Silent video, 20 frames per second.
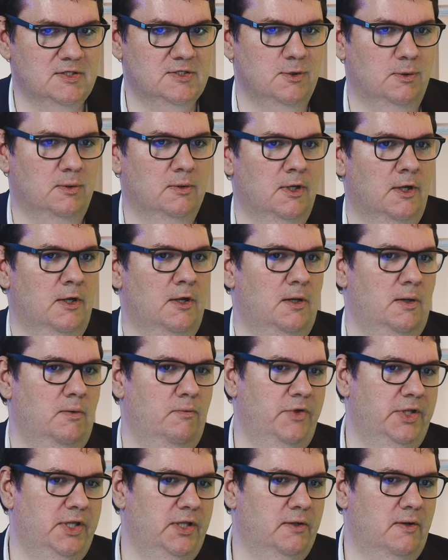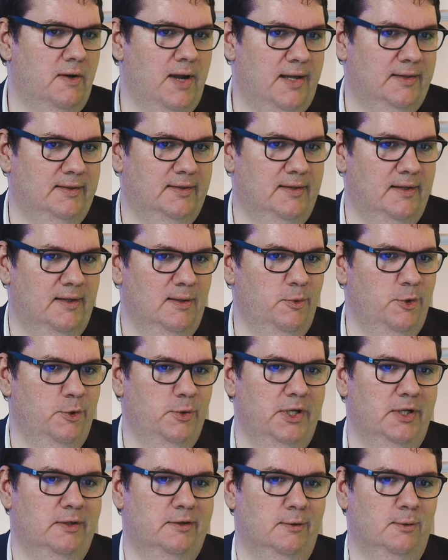So within a red team, you
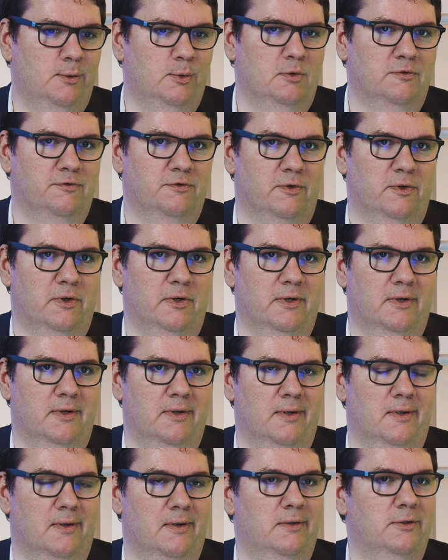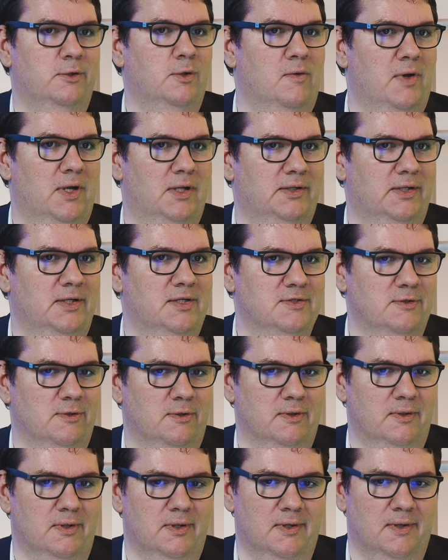need to look for novelties
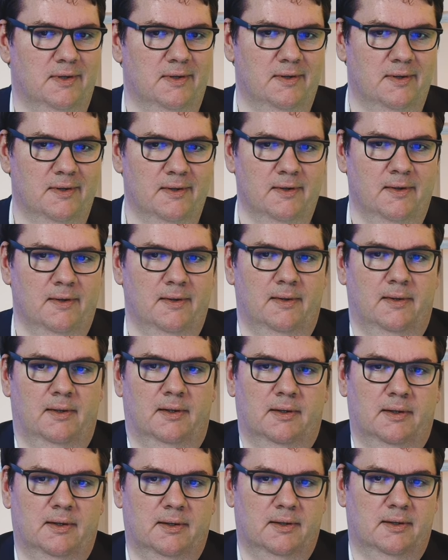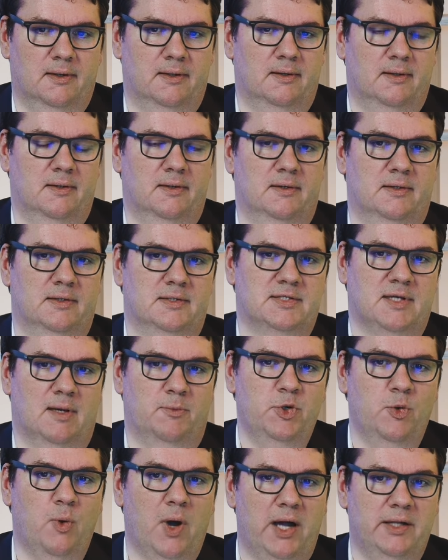or some
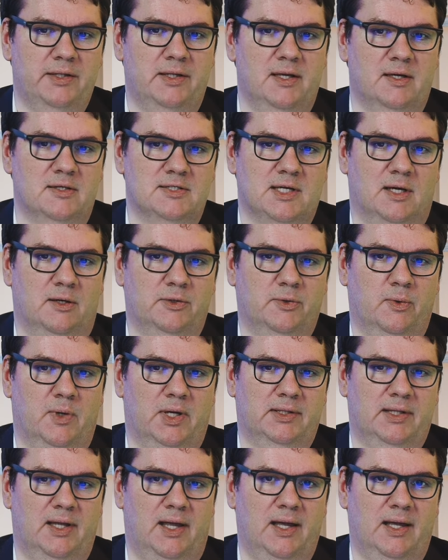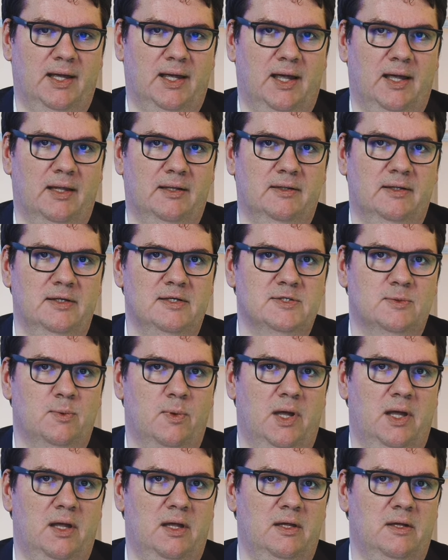new ideas how to attack, and this
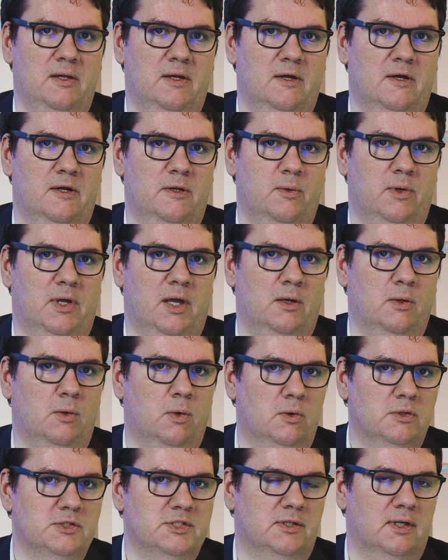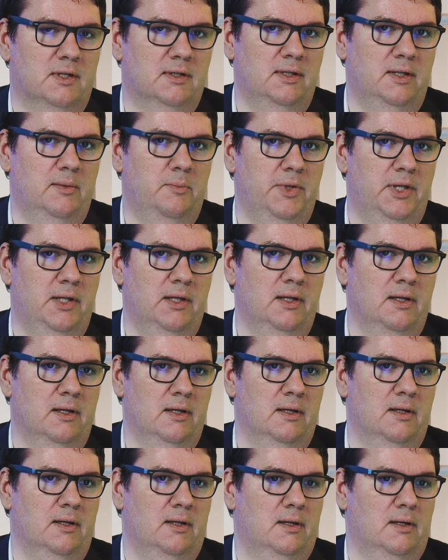way you can constantly be
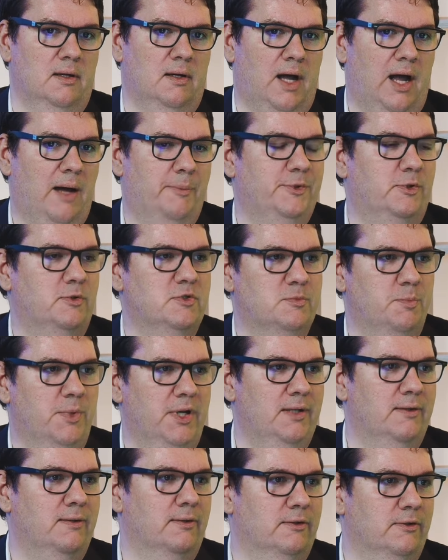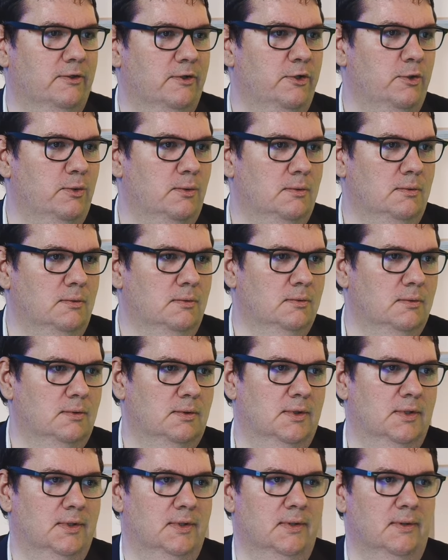up to speed on the new
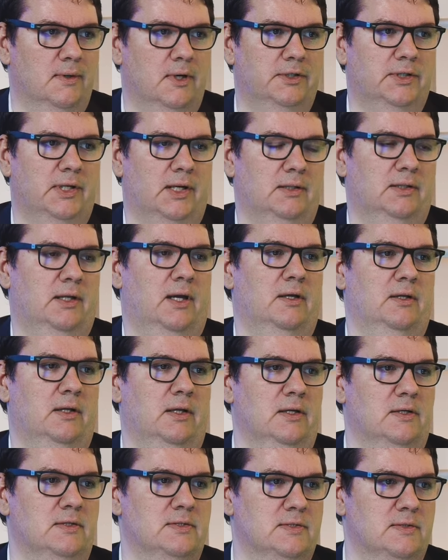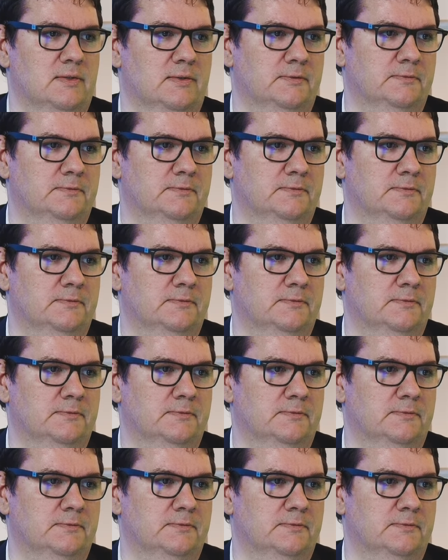attack techniques.